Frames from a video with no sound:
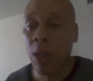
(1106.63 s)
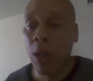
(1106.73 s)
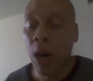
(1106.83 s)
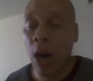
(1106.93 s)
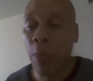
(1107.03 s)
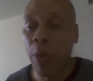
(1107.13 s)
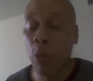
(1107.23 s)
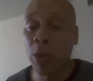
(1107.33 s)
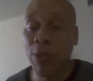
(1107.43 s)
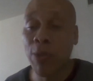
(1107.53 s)
but
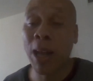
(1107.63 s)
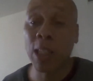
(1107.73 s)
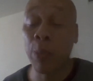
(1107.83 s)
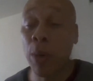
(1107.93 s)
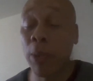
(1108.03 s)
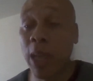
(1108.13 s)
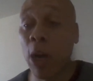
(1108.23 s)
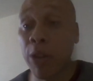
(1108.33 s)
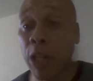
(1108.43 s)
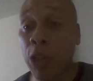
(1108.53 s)
it was violence as a public
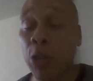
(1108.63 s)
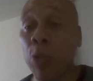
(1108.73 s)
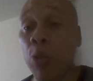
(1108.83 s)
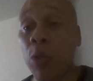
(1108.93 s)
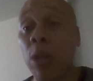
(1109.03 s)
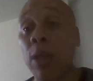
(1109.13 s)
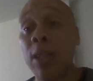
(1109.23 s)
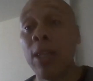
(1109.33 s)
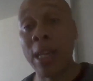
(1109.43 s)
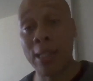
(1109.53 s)
health issue
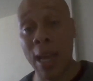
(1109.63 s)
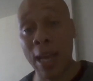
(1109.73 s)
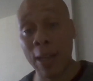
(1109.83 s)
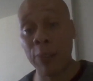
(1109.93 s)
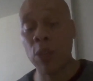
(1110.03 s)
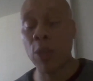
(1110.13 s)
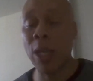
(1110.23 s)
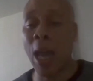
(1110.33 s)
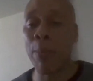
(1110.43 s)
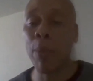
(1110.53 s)
think tank. So
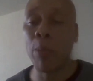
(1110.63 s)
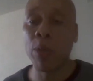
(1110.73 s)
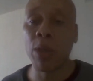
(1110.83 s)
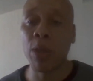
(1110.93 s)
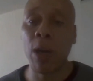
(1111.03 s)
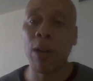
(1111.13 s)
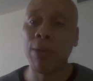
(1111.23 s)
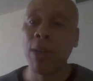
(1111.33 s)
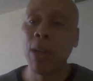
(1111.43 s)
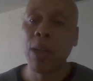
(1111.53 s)
he had members
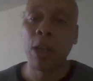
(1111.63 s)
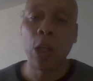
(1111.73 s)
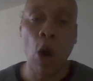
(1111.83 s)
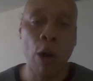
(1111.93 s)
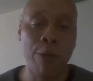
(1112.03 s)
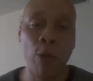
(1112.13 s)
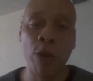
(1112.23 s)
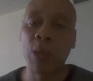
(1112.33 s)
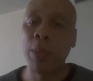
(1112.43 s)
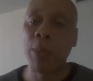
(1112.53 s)
of law
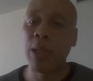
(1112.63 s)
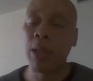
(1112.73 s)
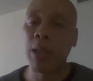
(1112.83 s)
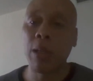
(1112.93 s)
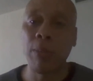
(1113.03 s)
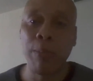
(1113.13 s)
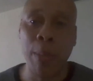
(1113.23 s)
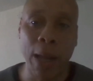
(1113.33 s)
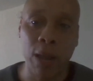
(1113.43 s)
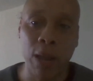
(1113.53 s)
enforcement,
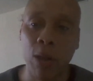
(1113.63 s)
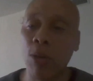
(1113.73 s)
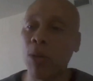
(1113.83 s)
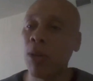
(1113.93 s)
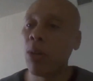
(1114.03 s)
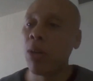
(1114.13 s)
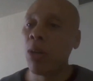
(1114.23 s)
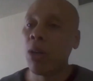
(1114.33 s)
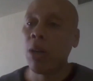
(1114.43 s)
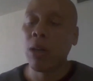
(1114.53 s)
medical,
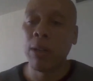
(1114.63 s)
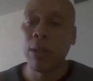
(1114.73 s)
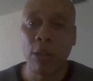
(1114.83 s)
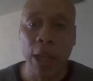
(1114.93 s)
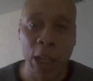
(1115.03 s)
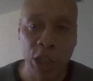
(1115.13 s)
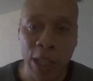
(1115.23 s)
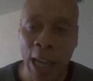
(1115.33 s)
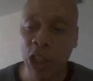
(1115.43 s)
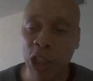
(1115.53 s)

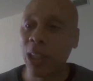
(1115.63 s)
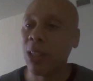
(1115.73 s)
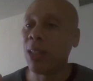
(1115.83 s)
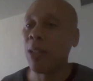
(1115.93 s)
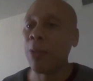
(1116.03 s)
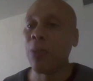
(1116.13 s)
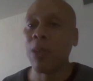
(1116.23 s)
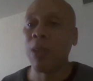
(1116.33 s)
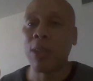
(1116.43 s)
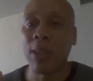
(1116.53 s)
education,
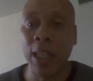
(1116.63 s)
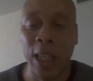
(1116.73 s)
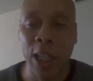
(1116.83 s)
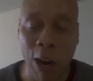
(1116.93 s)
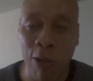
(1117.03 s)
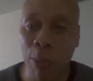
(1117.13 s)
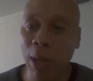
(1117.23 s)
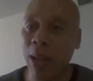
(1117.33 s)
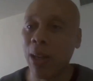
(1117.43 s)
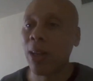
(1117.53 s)
city
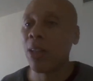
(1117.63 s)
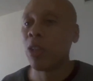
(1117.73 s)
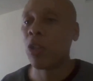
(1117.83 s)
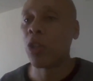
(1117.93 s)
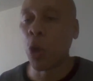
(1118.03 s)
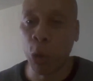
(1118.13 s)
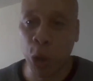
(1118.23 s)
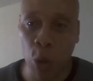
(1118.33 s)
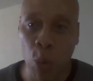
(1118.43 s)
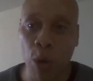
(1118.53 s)
government,
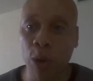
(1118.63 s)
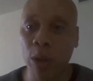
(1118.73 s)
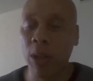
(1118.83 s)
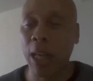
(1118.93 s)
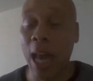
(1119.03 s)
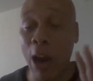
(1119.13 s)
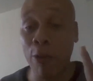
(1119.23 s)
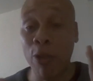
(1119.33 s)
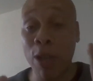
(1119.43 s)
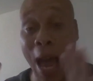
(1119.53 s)
social work, like
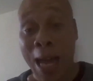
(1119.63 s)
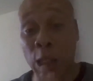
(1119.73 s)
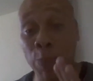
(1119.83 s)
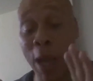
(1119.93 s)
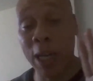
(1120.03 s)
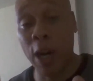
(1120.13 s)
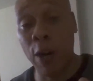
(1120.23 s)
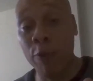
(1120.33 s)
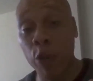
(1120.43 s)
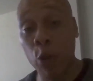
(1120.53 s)
every aspect
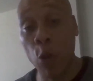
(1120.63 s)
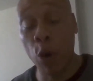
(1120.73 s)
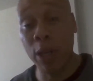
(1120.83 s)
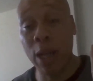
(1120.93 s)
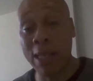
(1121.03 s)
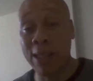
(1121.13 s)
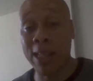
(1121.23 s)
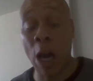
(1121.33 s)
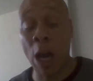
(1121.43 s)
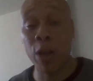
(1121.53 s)
of the North Essex
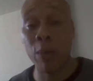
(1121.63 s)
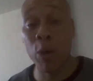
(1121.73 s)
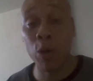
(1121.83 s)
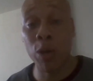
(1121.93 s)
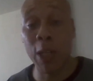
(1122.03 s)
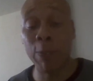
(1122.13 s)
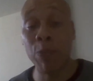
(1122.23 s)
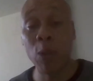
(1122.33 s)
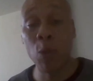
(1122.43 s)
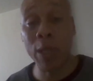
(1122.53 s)
County community
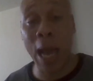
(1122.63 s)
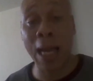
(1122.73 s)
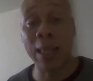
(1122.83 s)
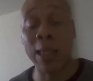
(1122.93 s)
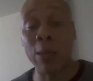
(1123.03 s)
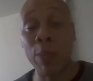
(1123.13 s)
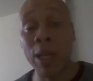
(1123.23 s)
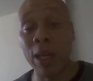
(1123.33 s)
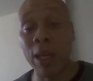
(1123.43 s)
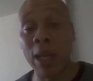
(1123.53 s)
was at this
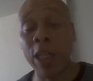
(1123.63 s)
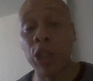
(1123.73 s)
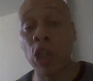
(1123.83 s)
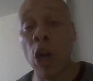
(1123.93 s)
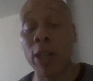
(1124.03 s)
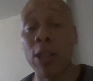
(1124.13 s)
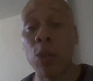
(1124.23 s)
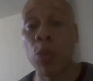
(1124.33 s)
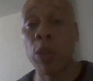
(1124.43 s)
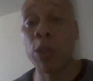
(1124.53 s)
meeting, and he charged
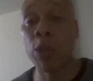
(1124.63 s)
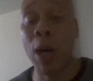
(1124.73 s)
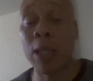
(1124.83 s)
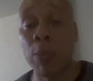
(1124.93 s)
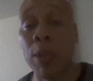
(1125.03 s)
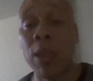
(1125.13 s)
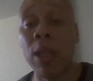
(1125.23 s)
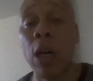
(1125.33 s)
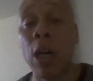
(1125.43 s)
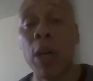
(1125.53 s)
us with the
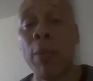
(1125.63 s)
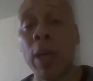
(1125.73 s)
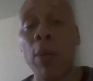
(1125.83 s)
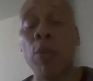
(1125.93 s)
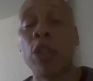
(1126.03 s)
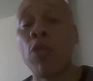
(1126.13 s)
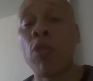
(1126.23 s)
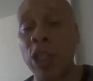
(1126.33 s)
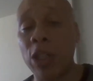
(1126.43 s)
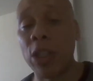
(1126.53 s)
responsibility of coming up with
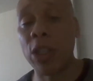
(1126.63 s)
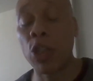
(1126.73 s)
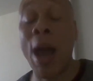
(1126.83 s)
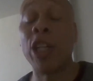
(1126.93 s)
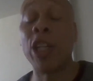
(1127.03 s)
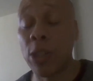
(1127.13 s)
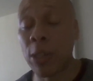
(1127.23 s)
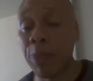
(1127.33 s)
strategies.